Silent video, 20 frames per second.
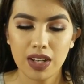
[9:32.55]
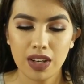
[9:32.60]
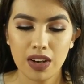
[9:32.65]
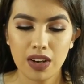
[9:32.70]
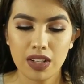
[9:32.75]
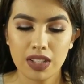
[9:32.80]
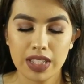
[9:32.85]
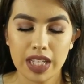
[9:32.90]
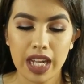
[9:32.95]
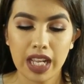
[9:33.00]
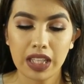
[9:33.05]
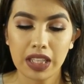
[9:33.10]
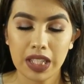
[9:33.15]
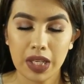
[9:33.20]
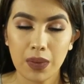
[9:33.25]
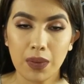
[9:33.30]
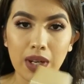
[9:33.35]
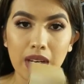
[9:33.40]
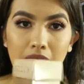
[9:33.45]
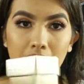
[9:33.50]
All Day
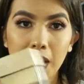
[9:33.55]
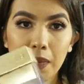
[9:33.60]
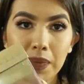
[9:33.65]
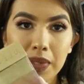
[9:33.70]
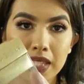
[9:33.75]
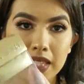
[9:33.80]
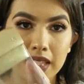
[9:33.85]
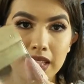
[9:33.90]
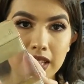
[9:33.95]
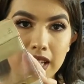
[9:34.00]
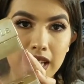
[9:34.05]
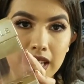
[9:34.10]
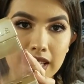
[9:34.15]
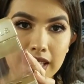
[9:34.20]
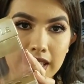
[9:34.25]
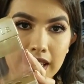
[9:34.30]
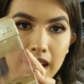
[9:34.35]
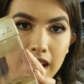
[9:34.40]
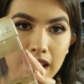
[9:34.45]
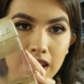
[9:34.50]
Liquid Lipstick
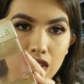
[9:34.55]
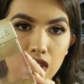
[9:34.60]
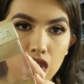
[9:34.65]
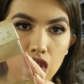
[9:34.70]
Set.